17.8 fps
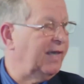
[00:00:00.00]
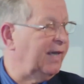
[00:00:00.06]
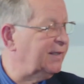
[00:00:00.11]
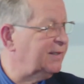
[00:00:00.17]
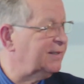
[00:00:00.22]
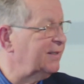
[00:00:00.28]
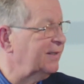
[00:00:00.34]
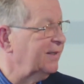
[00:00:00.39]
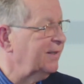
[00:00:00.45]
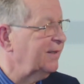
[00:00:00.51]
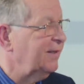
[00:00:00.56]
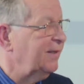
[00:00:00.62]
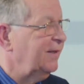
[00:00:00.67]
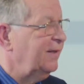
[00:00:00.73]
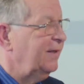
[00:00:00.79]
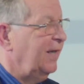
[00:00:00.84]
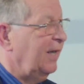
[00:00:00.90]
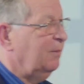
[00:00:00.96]
that
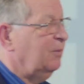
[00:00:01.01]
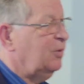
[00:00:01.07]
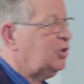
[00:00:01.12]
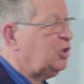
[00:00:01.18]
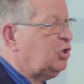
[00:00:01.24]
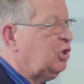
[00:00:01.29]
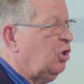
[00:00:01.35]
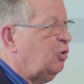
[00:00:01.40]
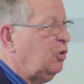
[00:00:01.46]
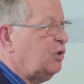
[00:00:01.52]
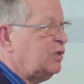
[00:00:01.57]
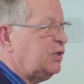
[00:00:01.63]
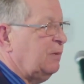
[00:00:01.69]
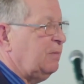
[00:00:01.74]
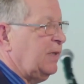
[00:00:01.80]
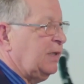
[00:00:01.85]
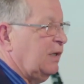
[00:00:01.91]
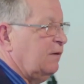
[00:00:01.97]
it must show you
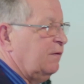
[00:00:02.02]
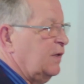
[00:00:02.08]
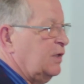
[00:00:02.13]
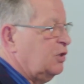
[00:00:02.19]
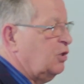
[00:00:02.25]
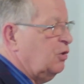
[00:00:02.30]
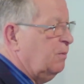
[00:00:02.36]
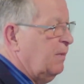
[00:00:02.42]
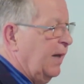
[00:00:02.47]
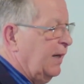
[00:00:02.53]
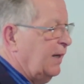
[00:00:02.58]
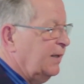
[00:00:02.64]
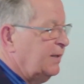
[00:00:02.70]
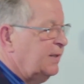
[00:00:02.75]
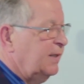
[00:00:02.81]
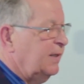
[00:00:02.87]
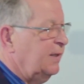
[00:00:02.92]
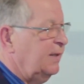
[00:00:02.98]
something of his
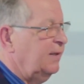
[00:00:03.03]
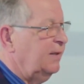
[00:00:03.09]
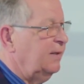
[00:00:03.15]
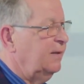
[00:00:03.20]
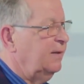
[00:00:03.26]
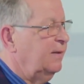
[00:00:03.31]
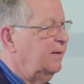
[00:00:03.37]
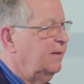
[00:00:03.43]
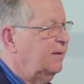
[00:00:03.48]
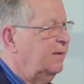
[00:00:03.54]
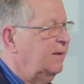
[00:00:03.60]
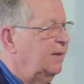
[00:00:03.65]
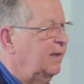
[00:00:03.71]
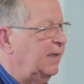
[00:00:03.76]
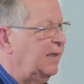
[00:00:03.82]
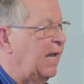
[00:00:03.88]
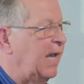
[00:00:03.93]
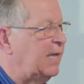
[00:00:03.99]
humanity.
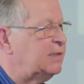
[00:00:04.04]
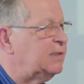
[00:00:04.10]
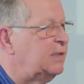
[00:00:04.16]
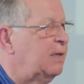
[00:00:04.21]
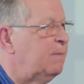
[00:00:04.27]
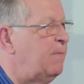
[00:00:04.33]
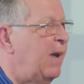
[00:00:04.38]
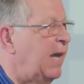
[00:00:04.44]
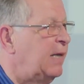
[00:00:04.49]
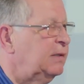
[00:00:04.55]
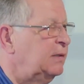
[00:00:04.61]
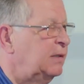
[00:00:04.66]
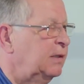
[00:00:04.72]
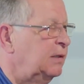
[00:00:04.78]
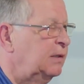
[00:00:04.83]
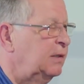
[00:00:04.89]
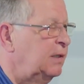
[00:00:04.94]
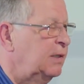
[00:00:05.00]
He hasn't
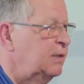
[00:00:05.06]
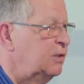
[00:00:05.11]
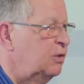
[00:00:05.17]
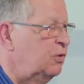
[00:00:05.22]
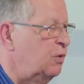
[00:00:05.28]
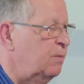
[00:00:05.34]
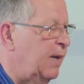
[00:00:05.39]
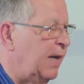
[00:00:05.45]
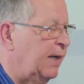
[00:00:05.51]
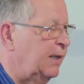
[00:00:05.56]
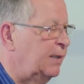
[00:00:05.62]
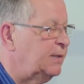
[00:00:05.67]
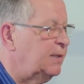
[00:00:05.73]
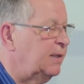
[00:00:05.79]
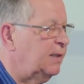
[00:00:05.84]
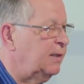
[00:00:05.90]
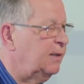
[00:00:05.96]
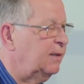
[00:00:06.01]
abandoned his
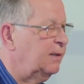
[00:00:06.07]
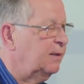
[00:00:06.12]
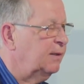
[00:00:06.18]
humanity